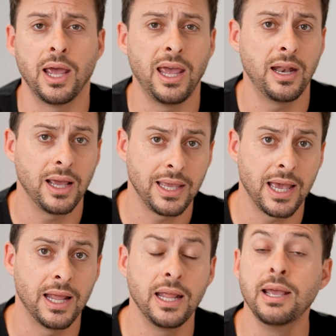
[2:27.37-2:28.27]
And
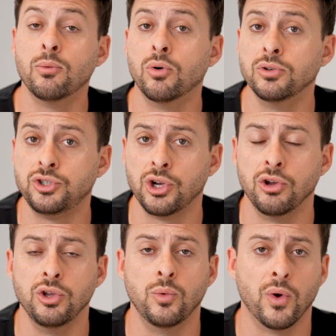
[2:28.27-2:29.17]
again, it will show
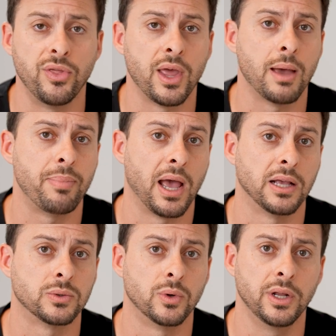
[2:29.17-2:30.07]
you what that
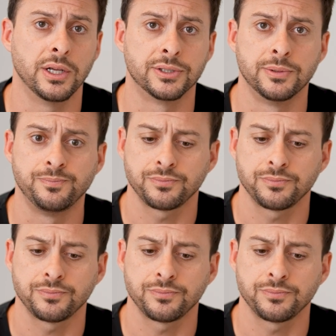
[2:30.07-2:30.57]
password is.